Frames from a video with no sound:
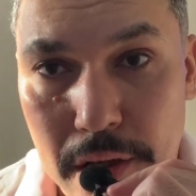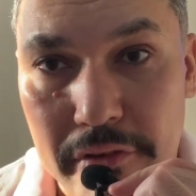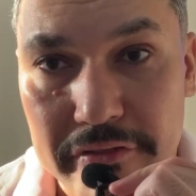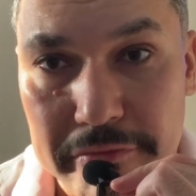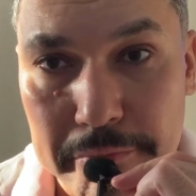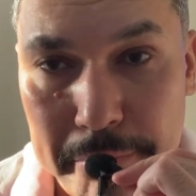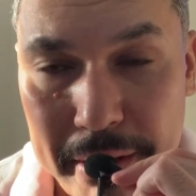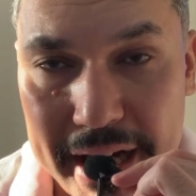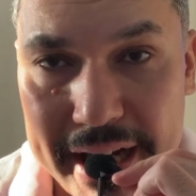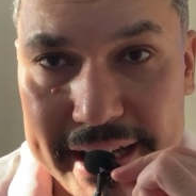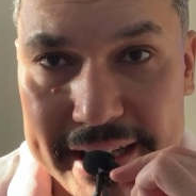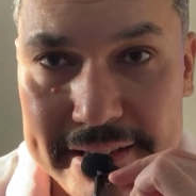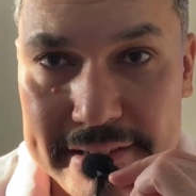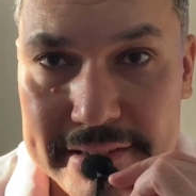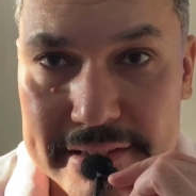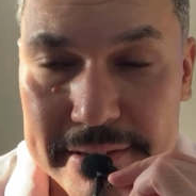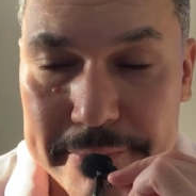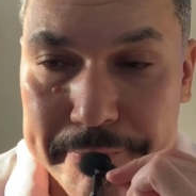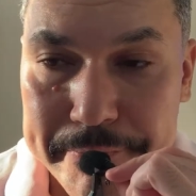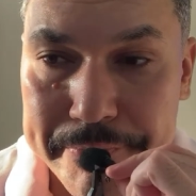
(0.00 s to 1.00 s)
of
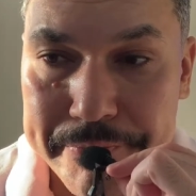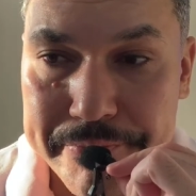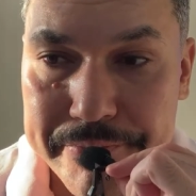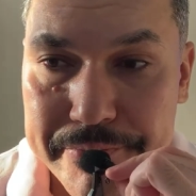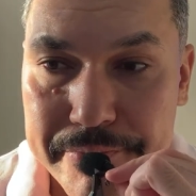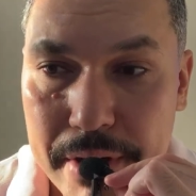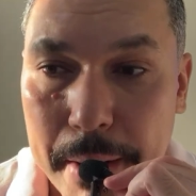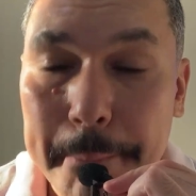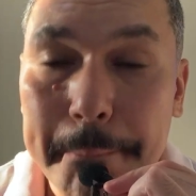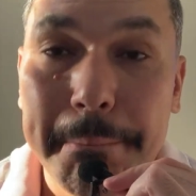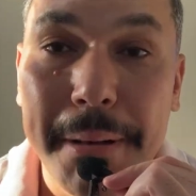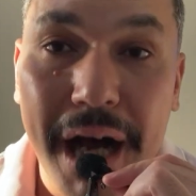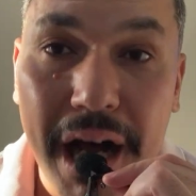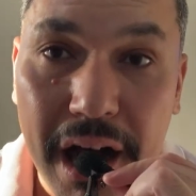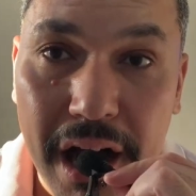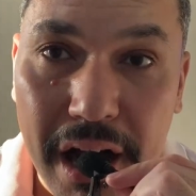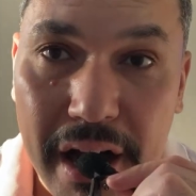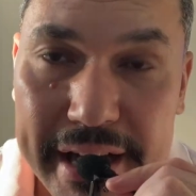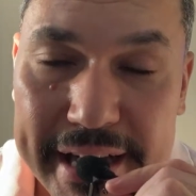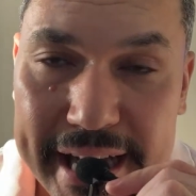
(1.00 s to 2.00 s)
bite,
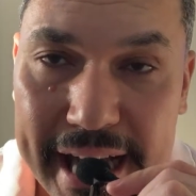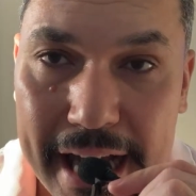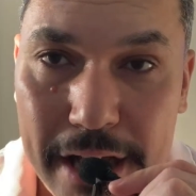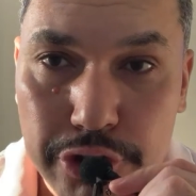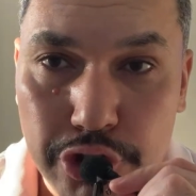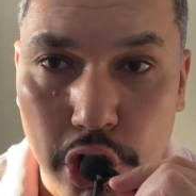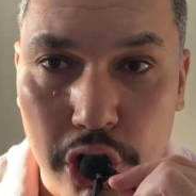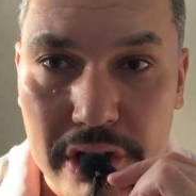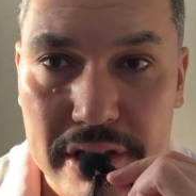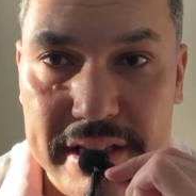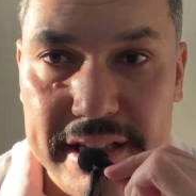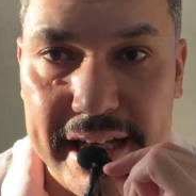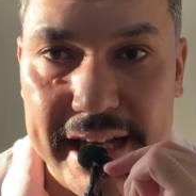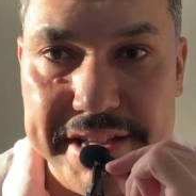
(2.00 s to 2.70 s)
by a dog.